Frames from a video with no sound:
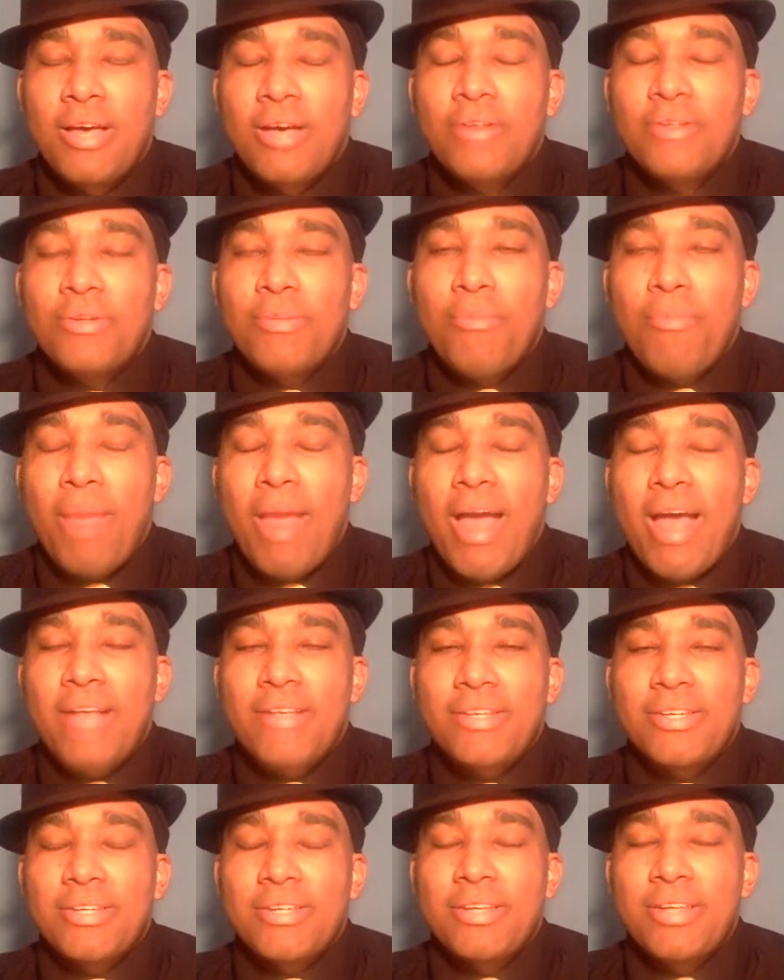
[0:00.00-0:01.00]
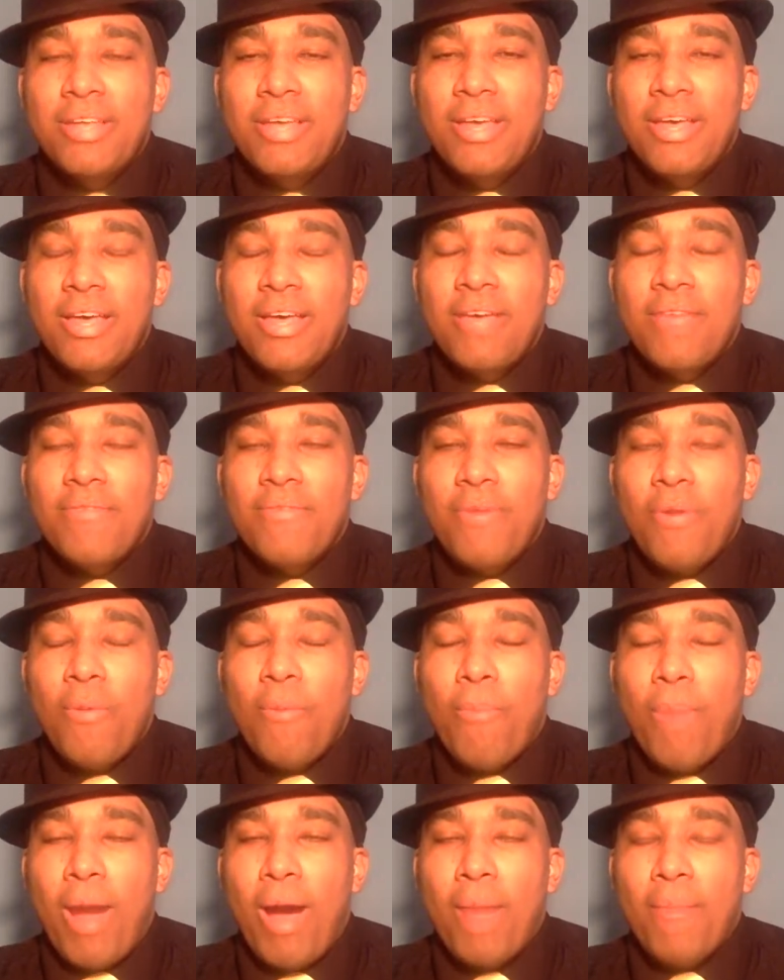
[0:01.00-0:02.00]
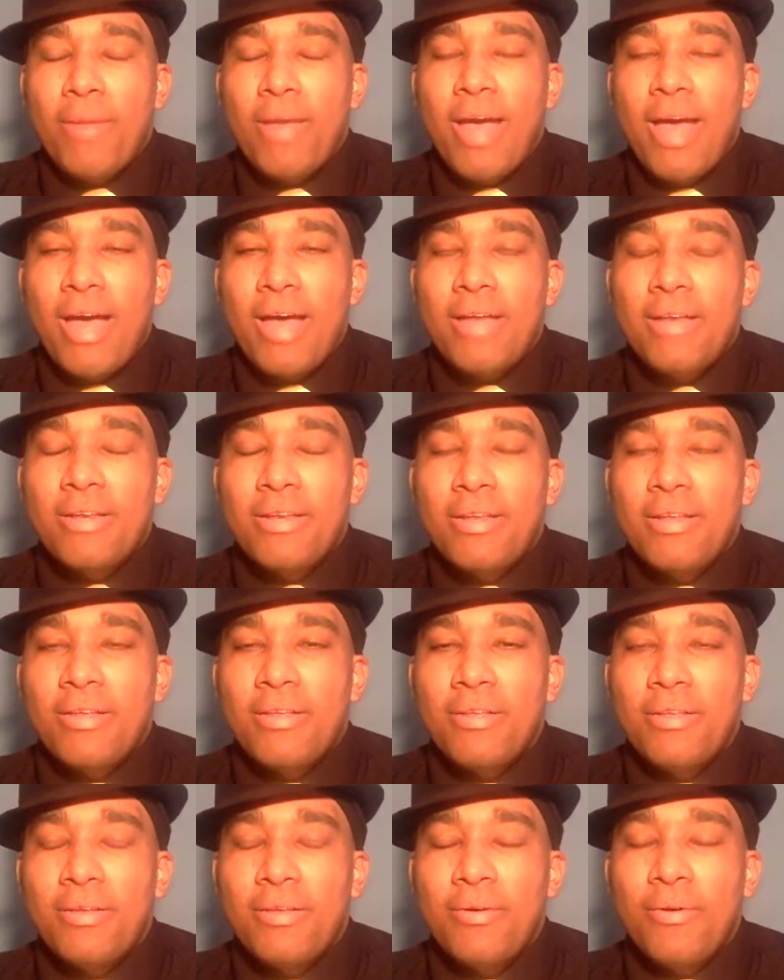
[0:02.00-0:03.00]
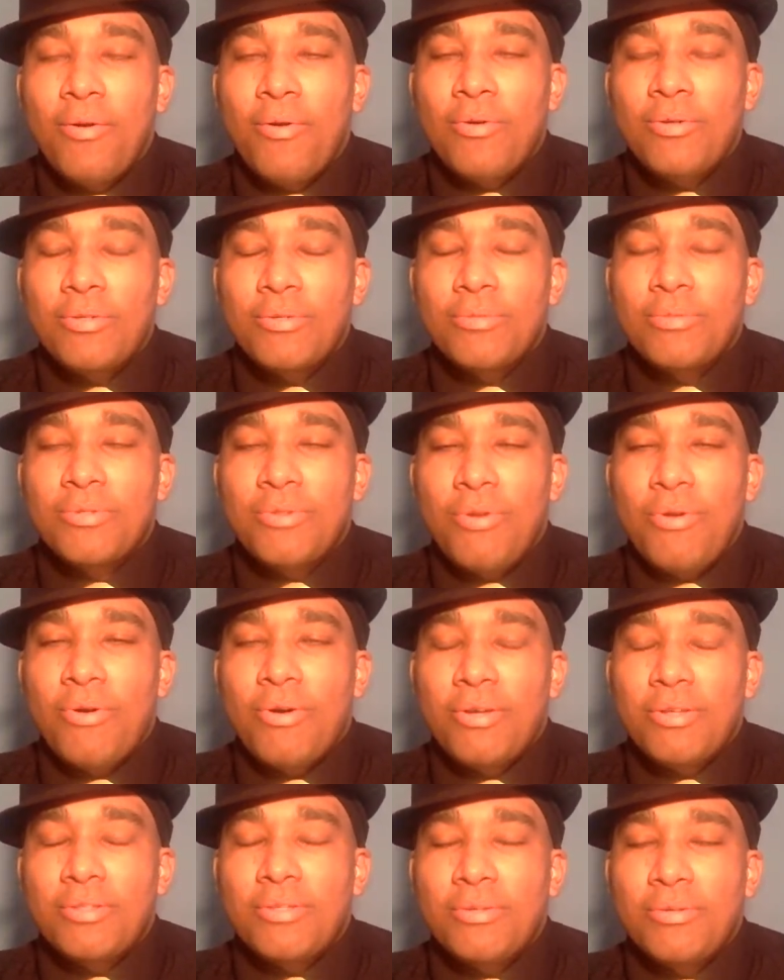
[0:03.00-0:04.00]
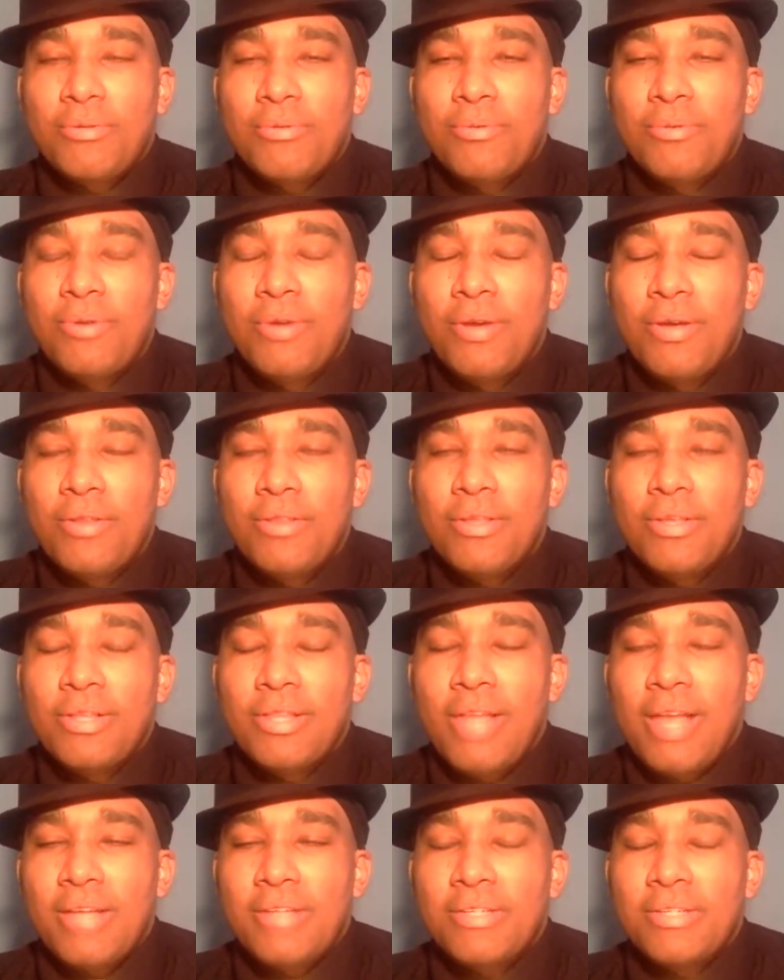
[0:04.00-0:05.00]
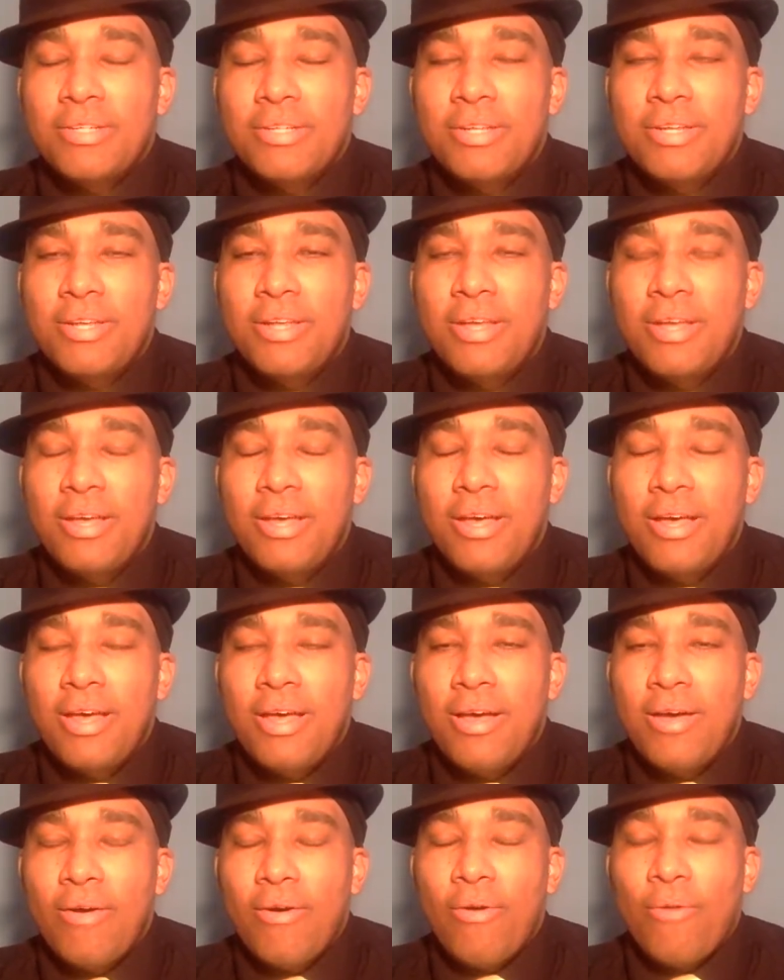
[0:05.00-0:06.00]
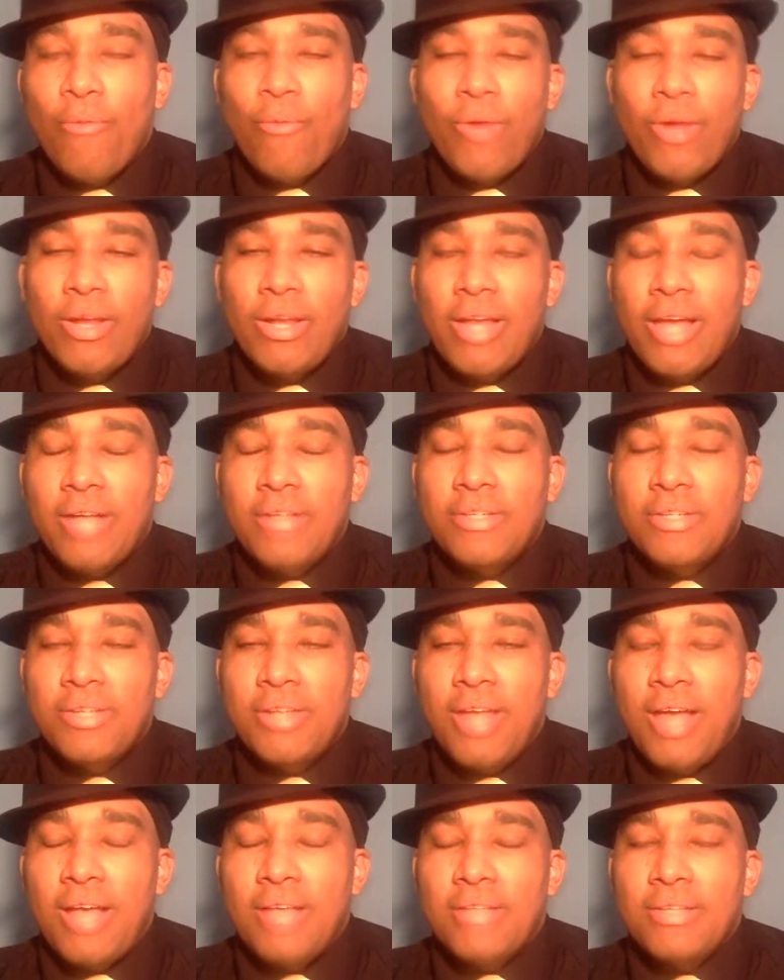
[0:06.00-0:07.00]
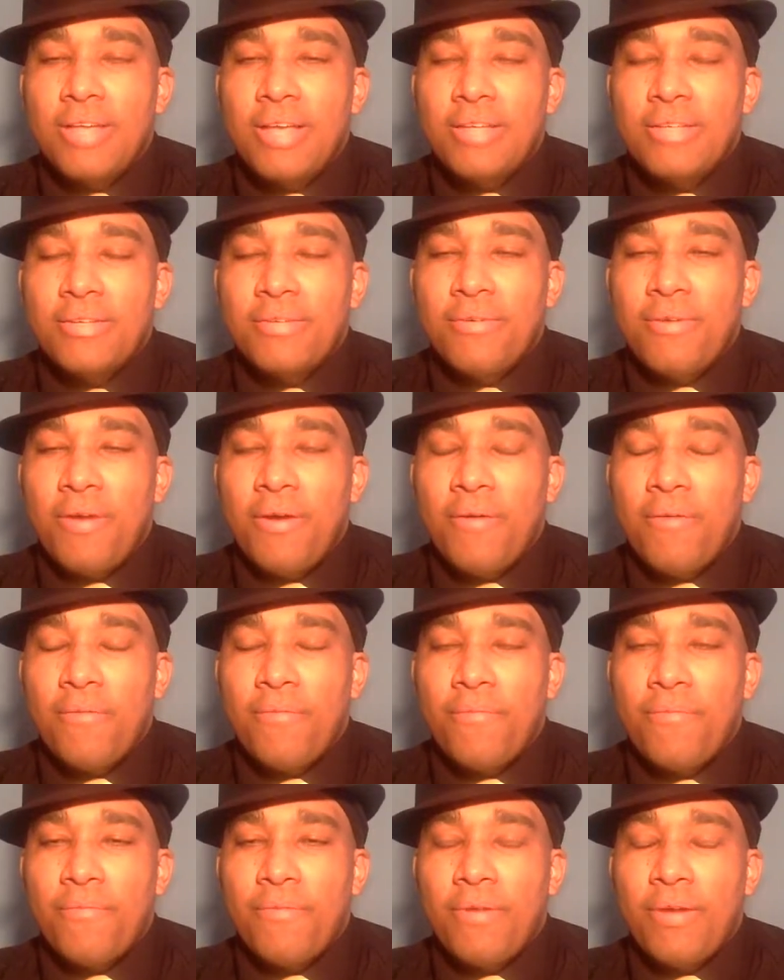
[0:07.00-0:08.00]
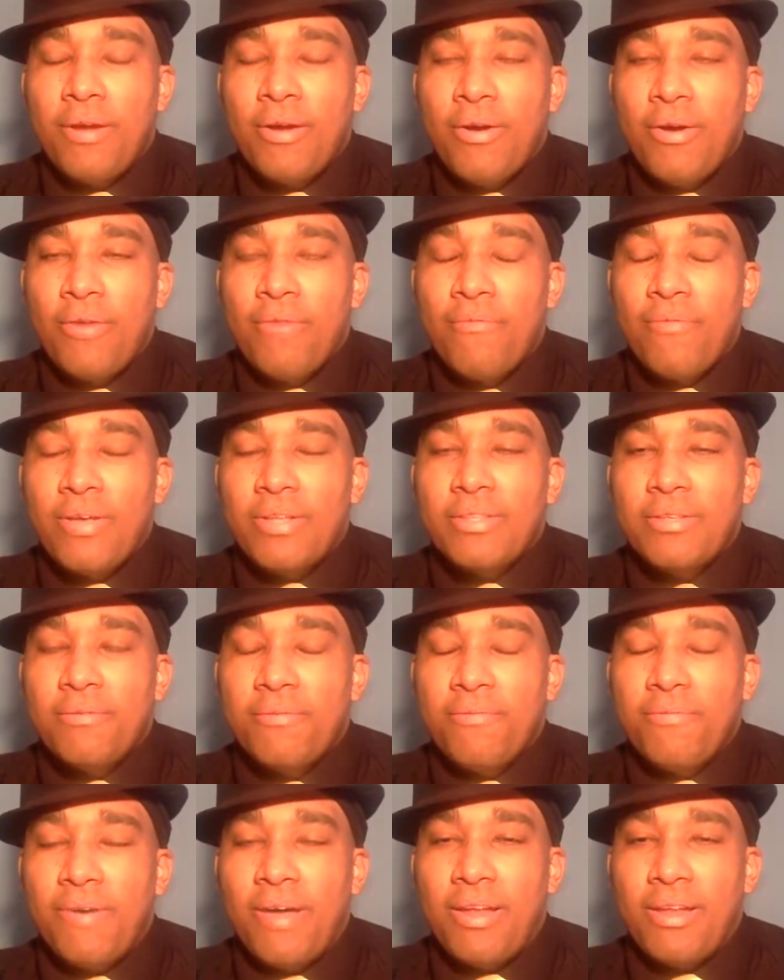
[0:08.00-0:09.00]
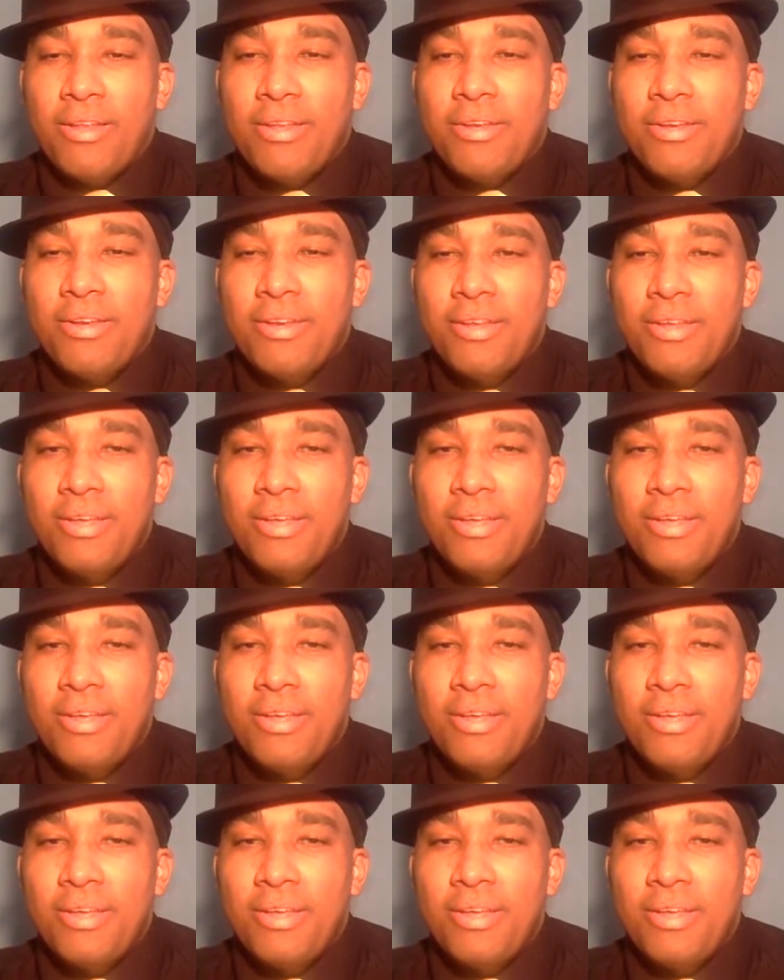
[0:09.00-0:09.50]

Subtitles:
Could you imagine if Obama was going into the election or re-election as a convicted felon?